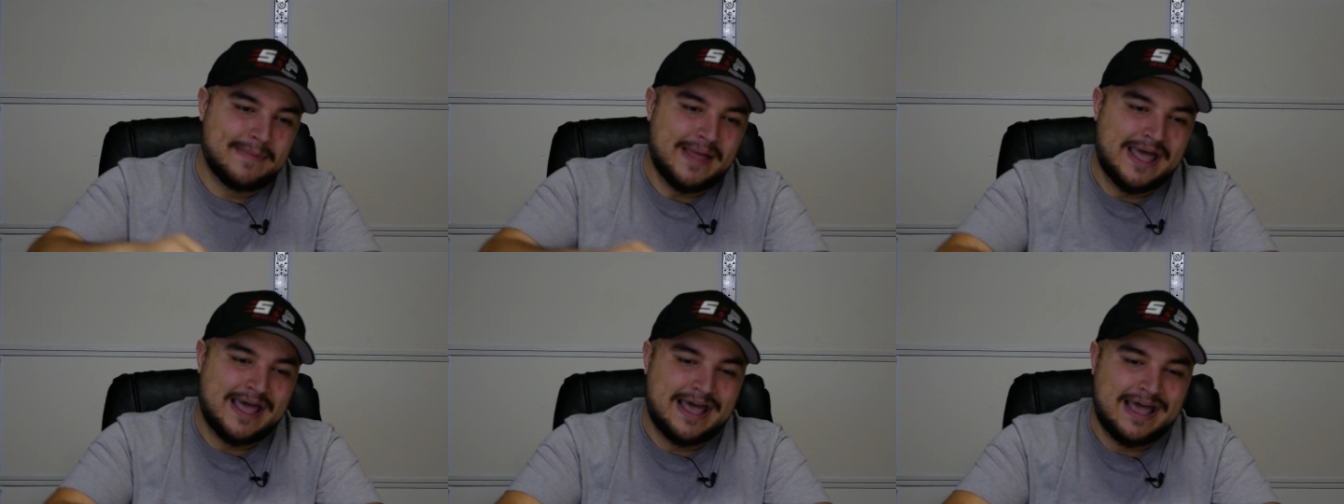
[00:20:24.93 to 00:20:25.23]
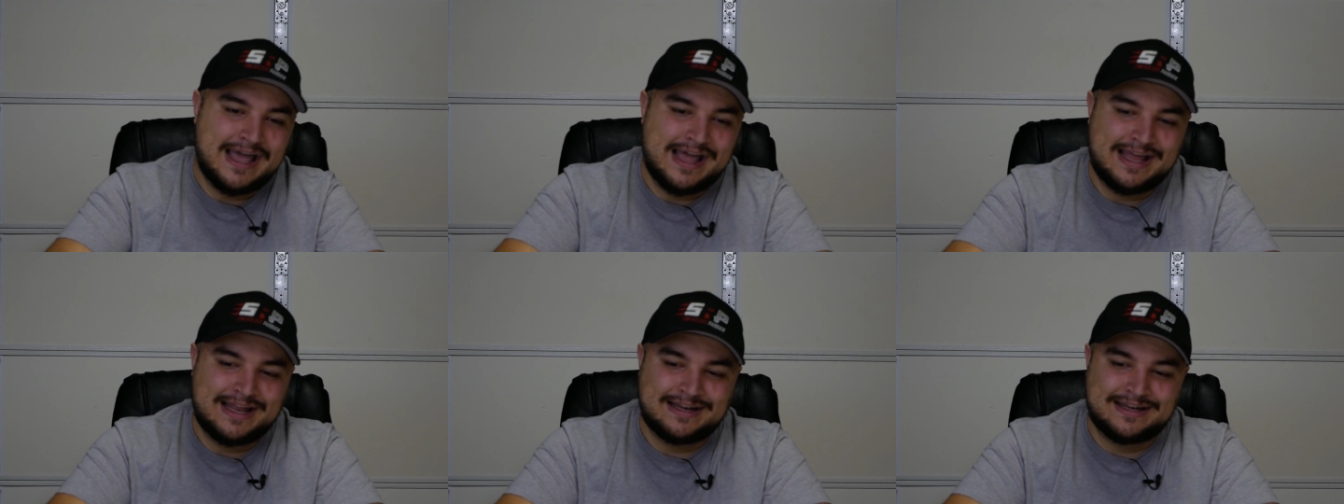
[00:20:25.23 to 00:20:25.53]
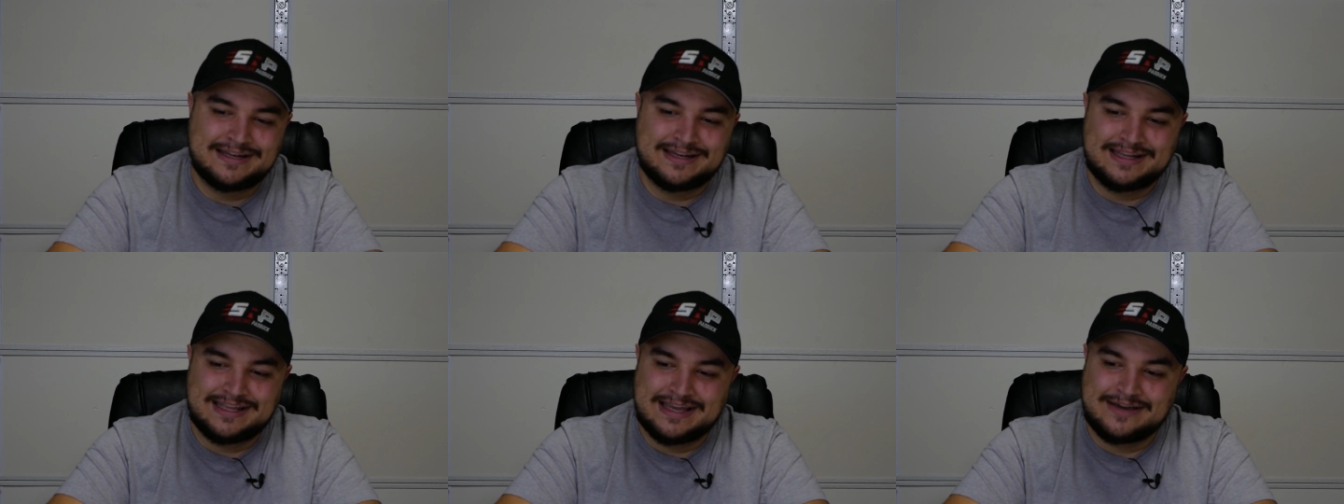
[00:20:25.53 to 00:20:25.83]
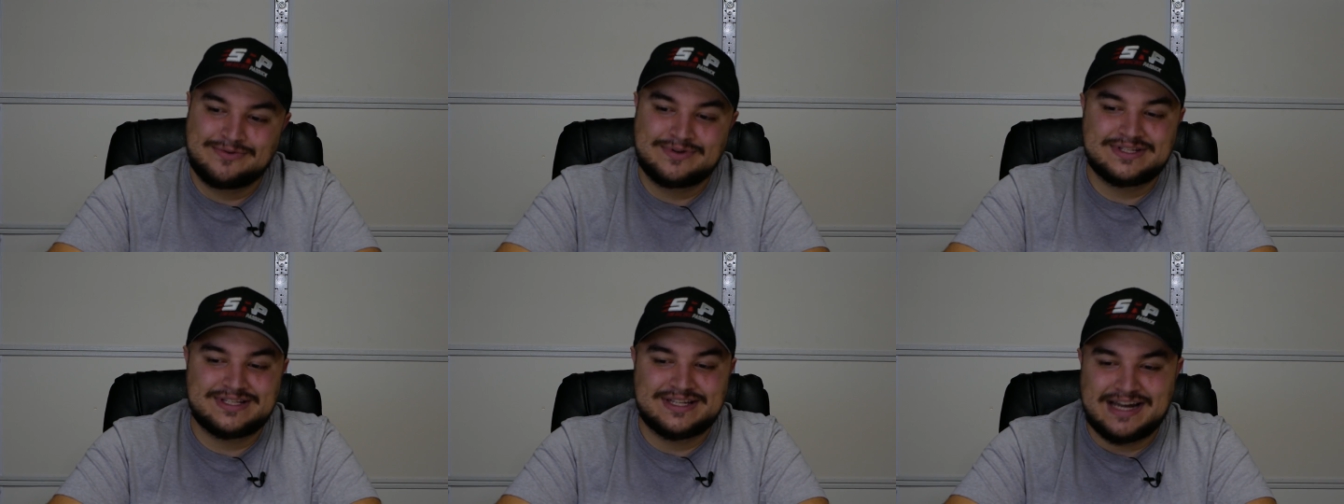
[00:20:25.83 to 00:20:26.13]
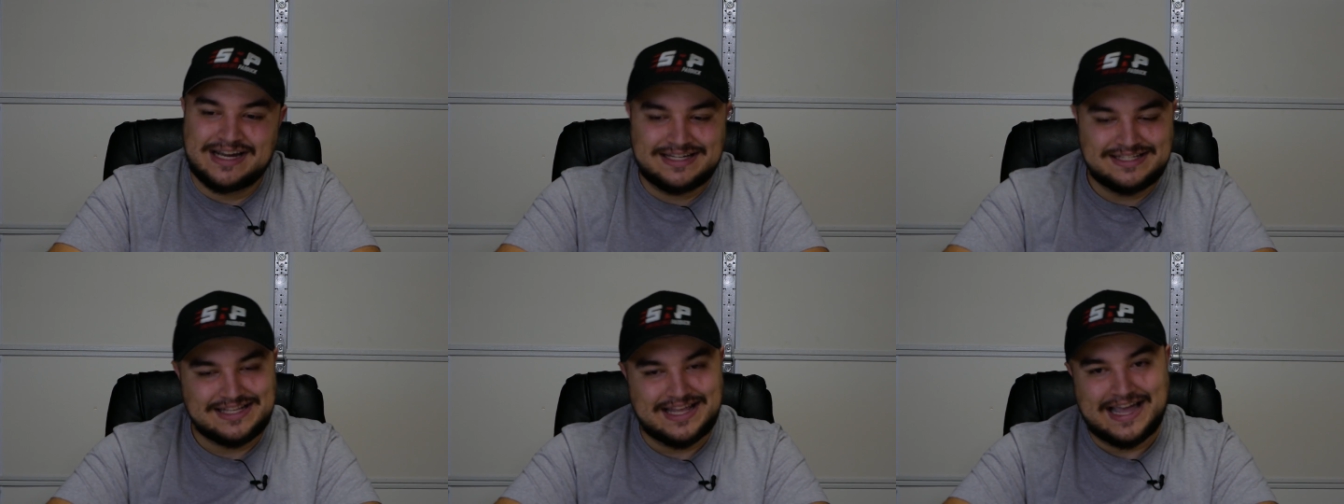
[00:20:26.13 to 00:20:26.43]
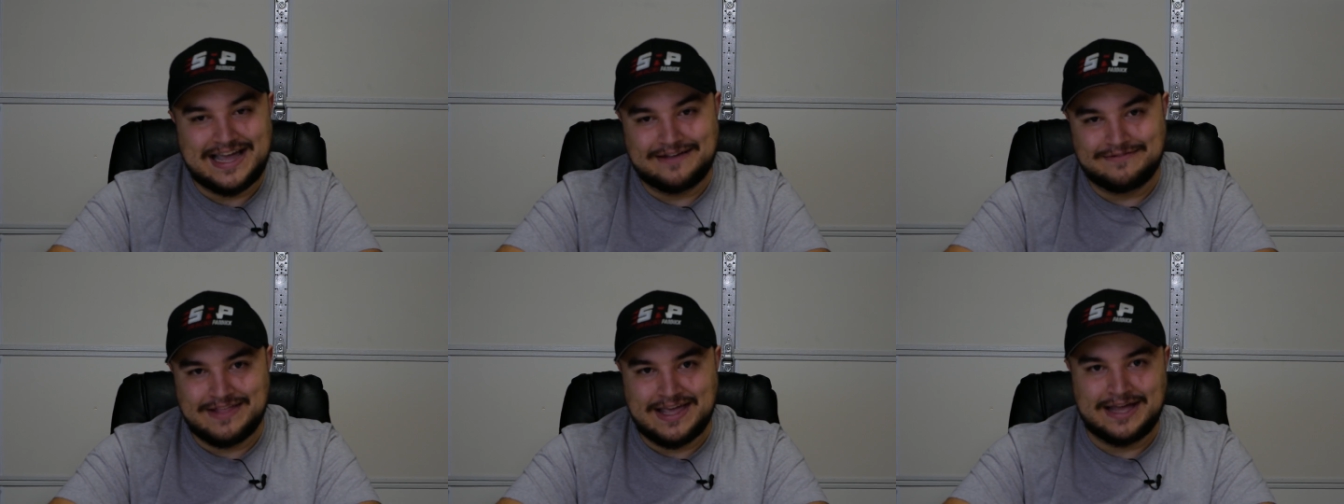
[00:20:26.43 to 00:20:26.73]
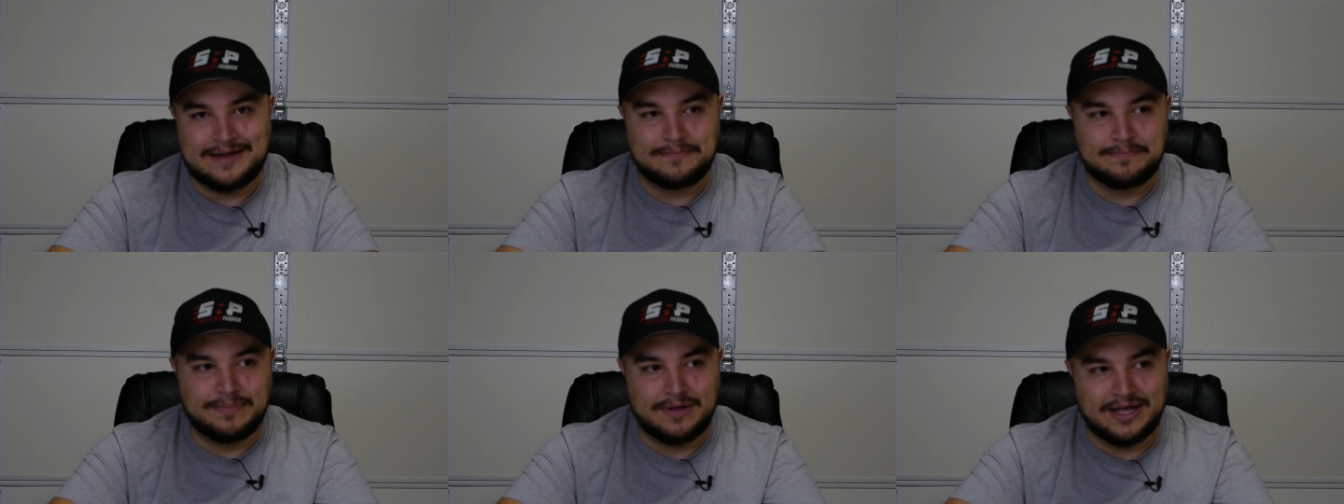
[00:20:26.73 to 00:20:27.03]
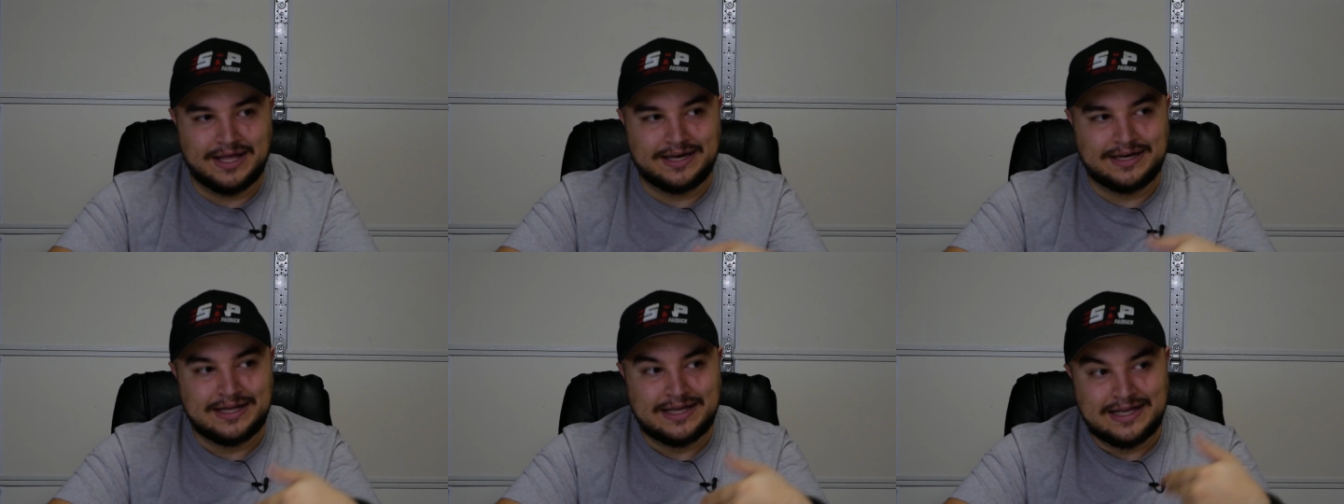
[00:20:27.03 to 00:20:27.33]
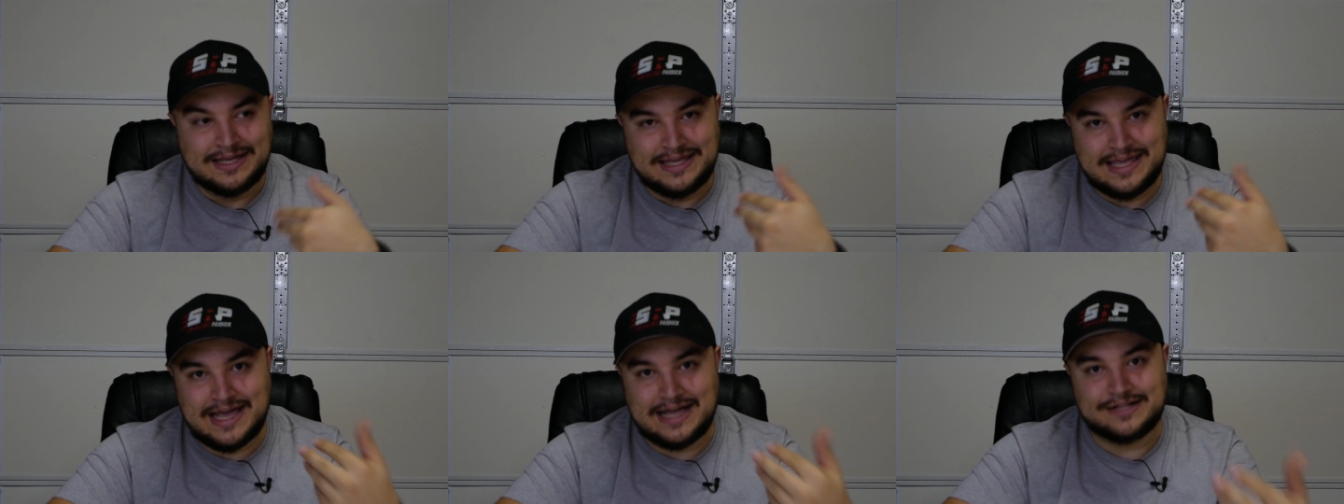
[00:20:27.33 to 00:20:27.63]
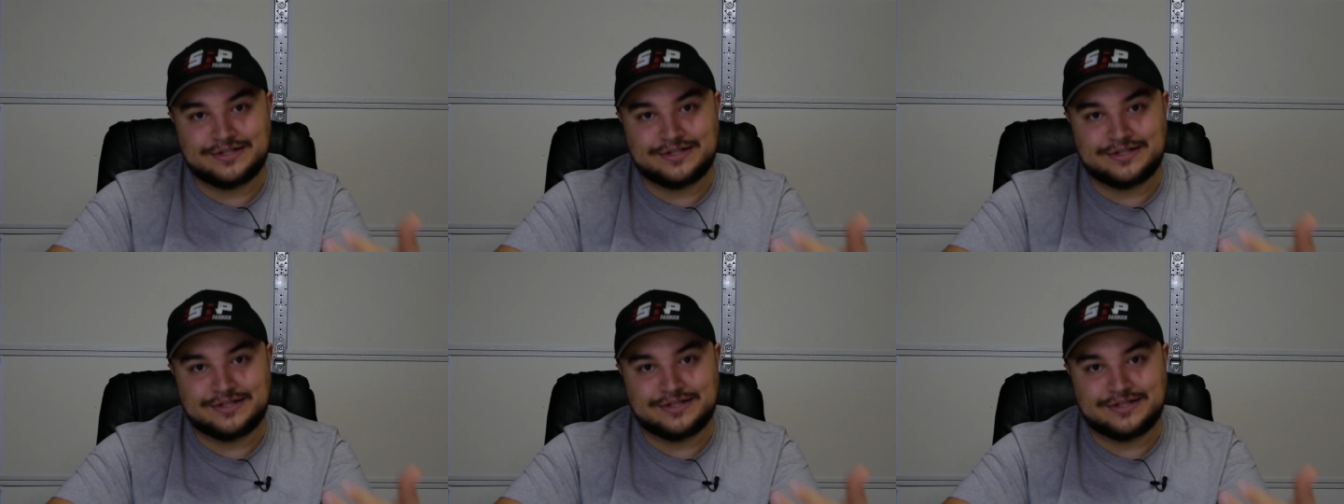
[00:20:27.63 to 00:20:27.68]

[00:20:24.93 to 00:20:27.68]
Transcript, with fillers: And it was nice to have that, but yeah,